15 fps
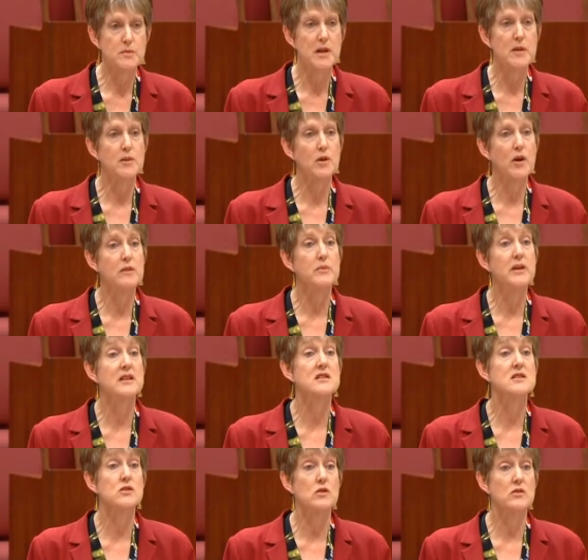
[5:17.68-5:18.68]
people who'd been
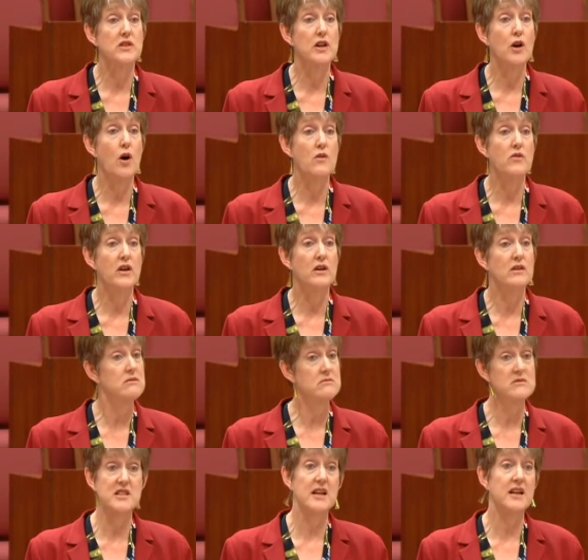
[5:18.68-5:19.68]
serving over
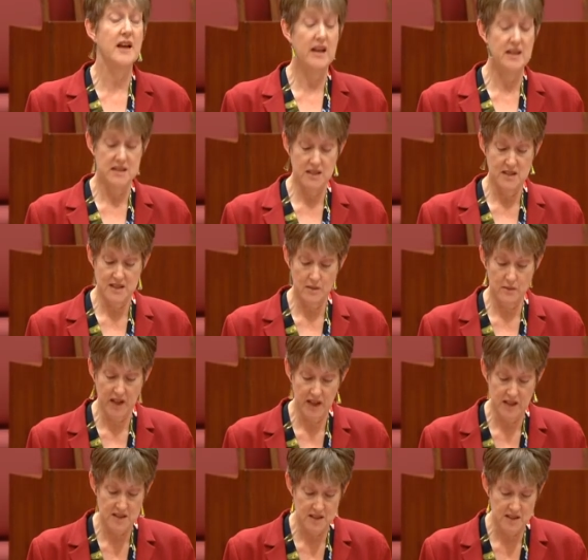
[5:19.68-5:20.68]
decades in some
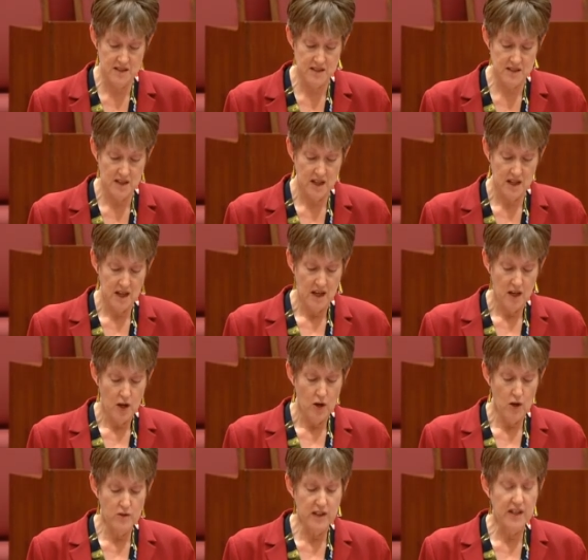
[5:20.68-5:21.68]
cases,
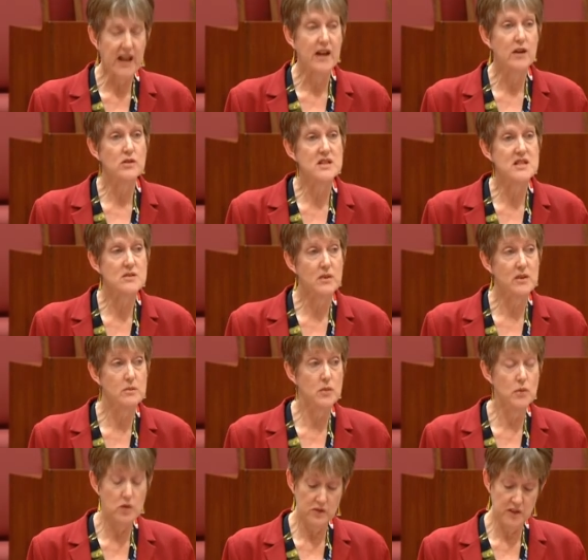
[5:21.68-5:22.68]
who regaled us with
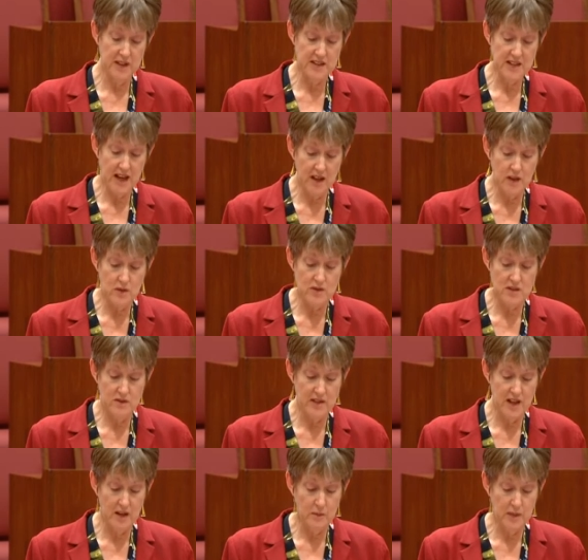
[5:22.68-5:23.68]
moving tales of
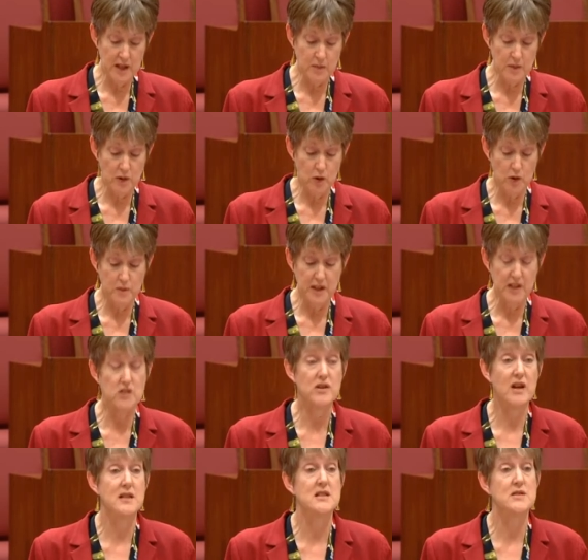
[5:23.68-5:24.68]
young people who'd been
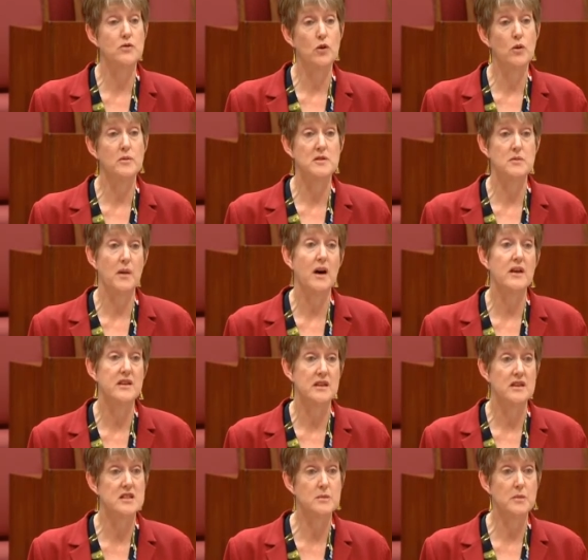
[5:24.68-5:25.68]
transformed by
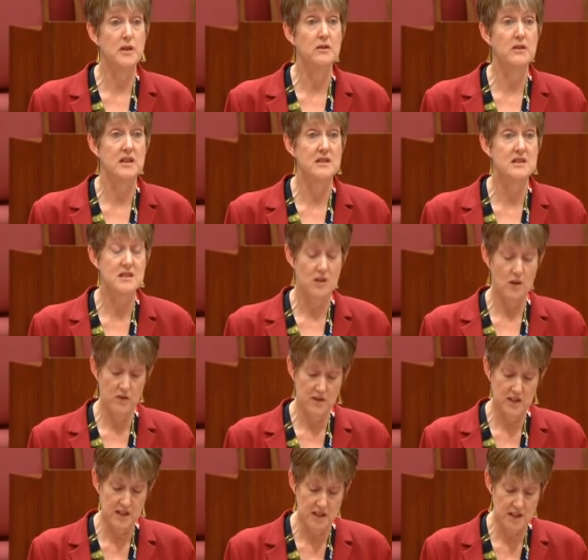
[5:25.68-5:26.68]
the experience
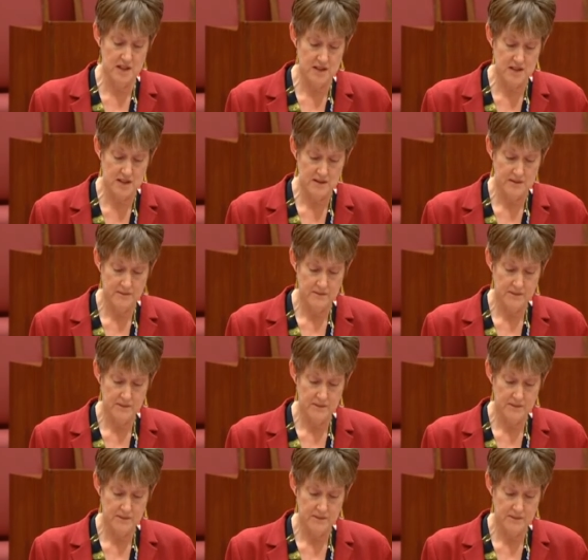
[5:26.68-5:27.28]
over the years.